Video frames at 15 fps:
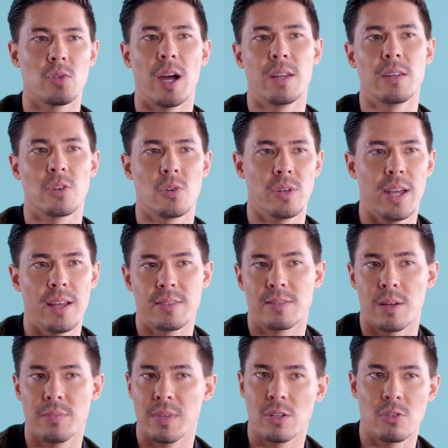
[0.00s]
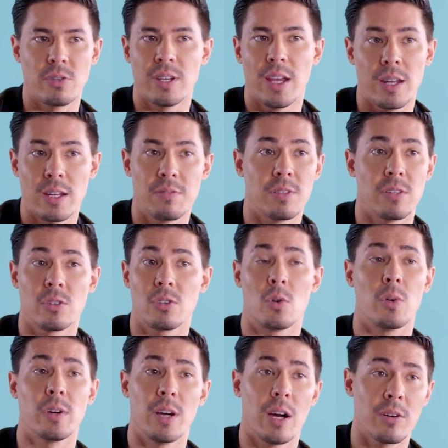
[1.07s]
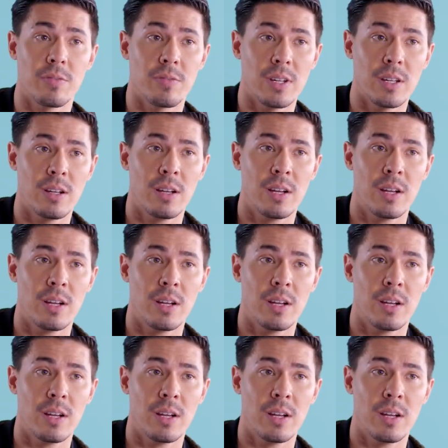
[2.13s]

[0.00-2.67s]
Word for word: trying to create something creative in the choreography.